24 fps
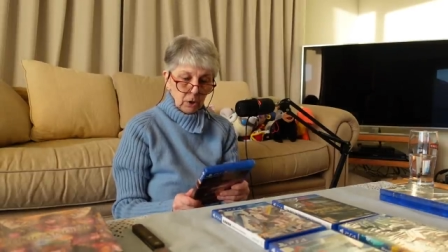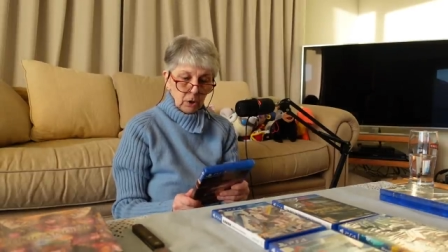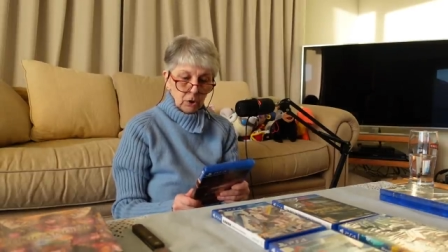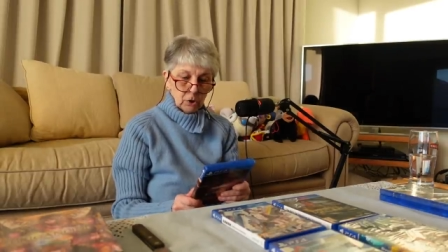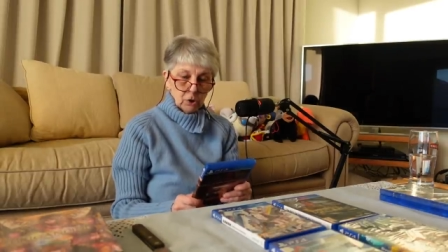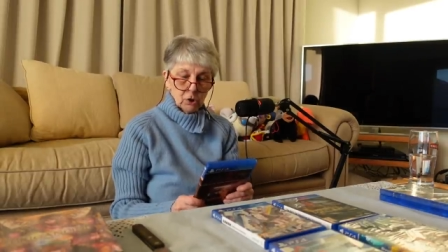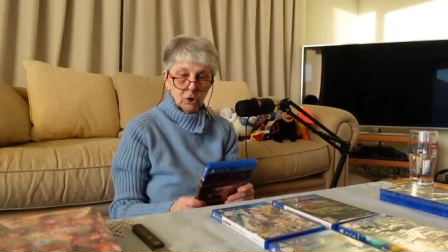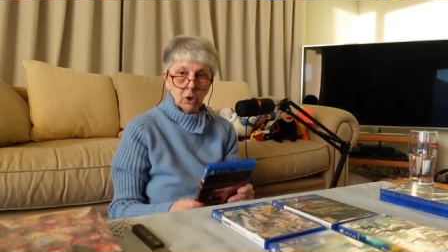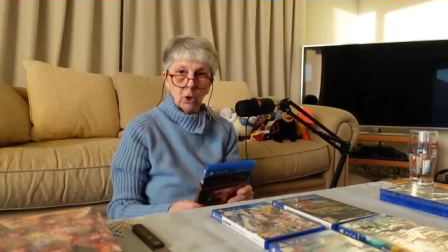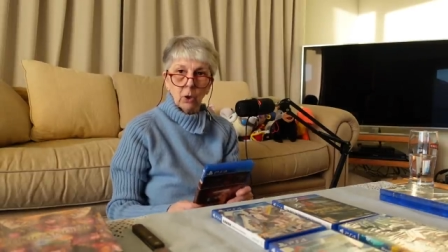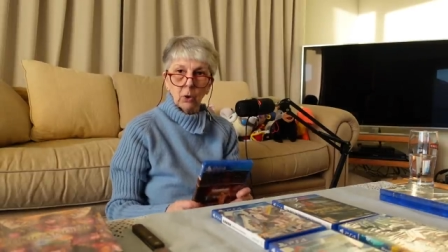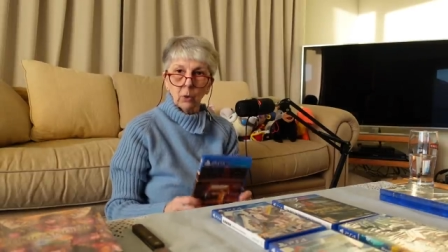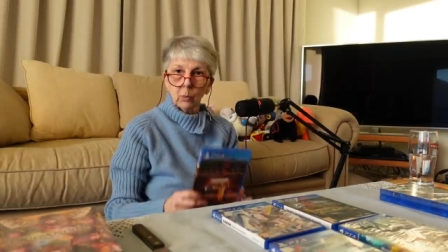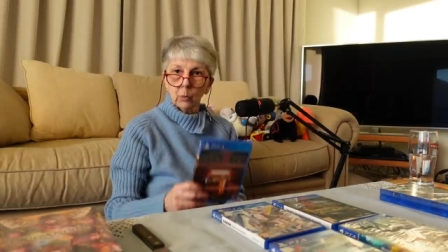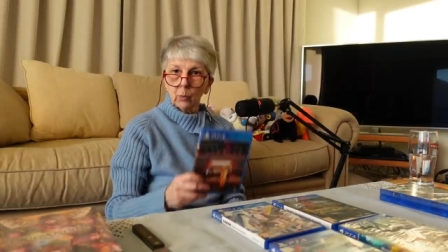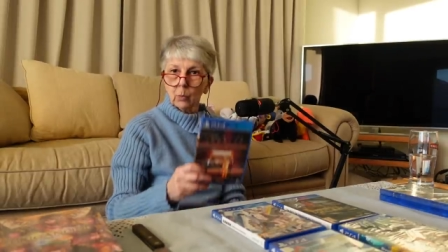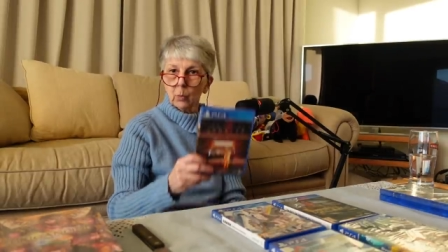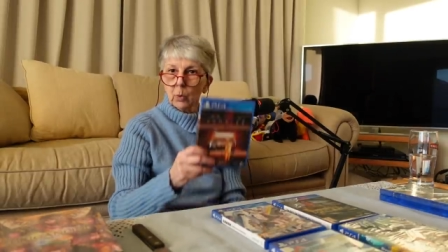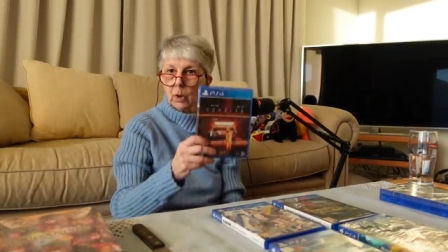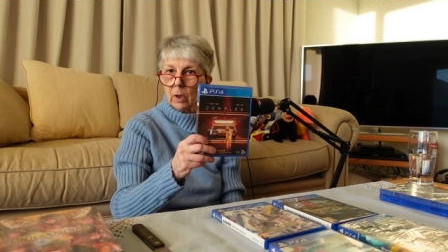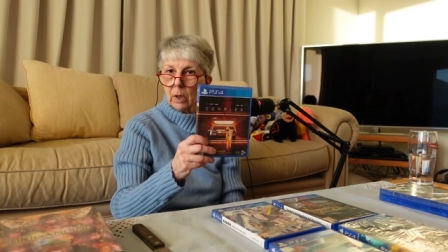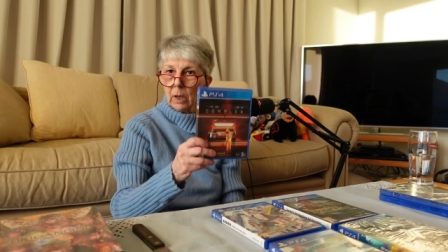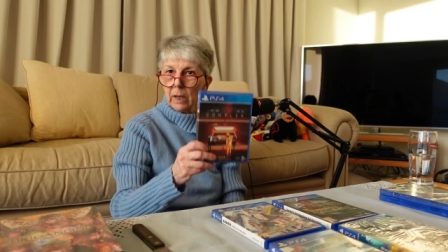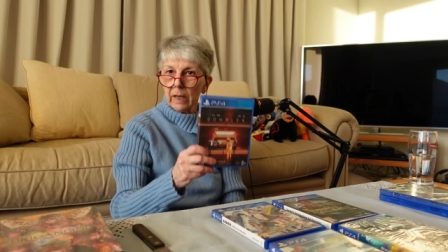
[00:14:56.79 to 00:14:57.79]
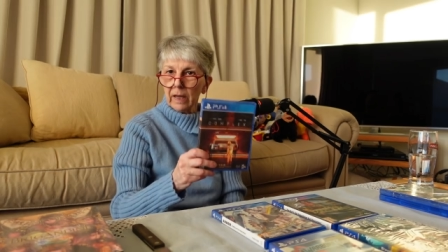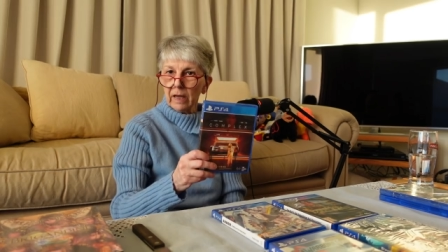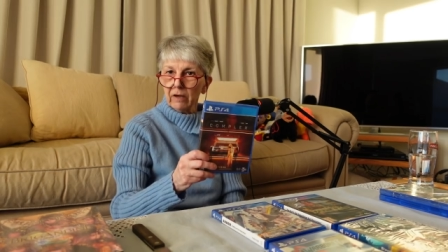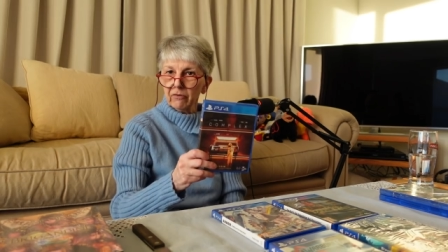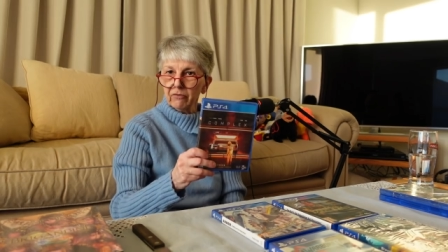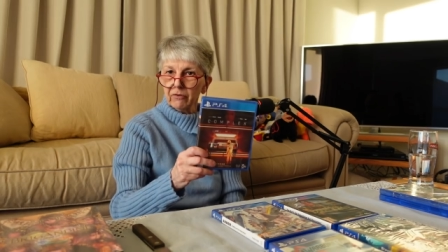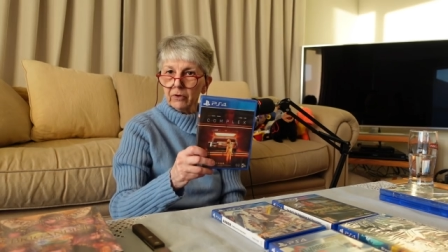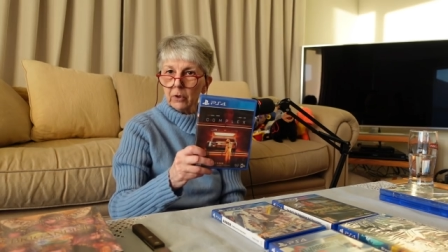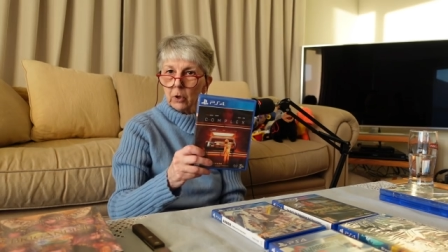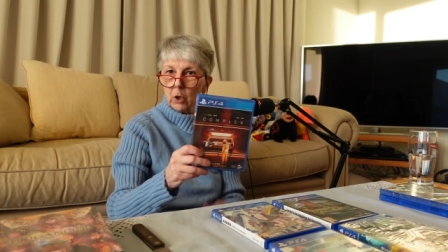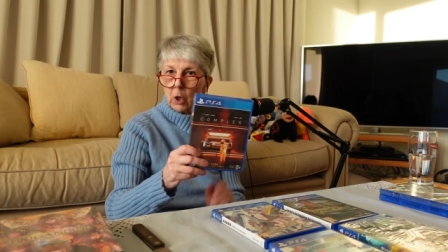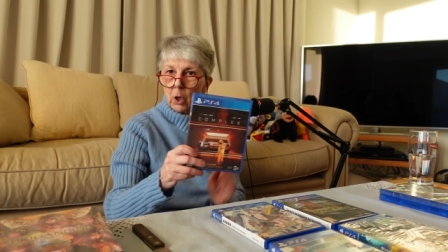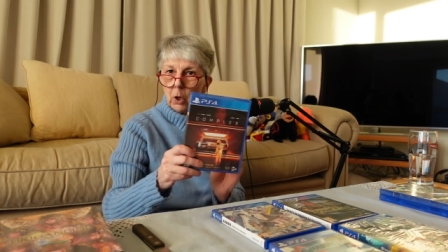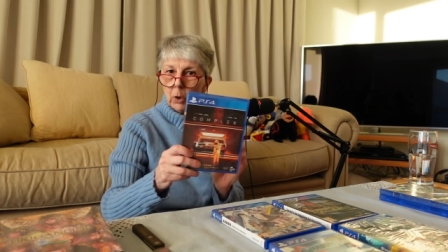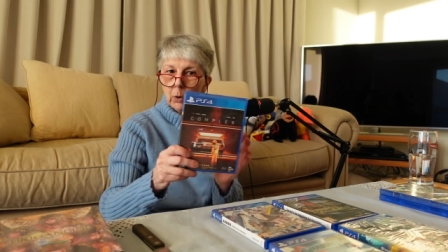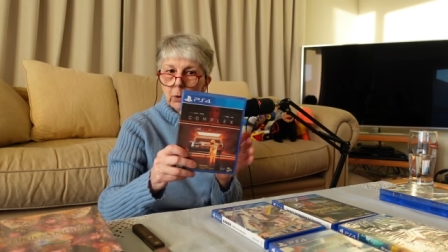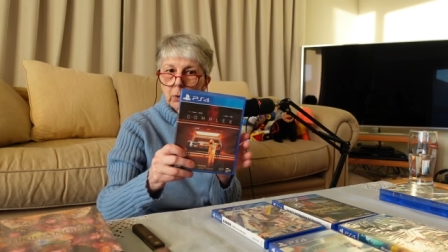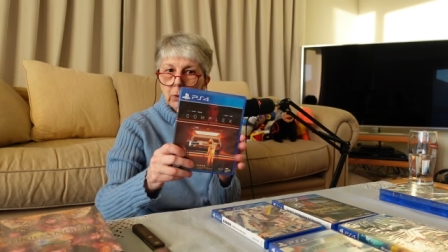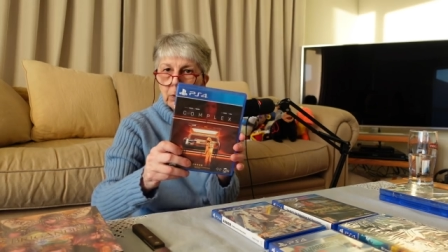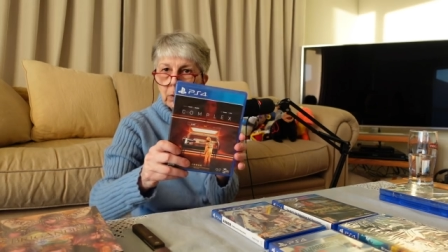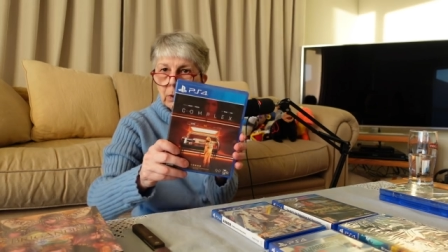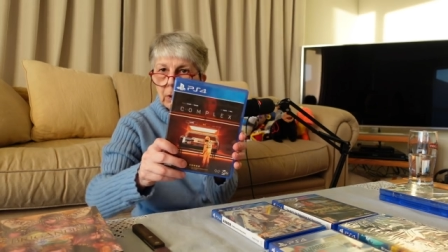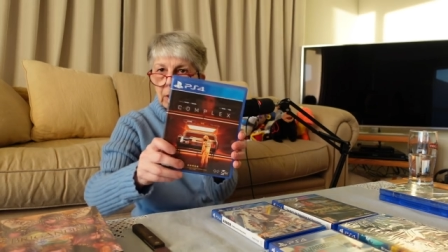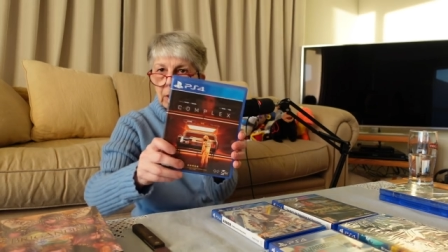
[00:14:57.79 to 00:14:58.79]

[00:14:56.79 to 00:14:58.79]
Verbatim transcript: so we'll have a go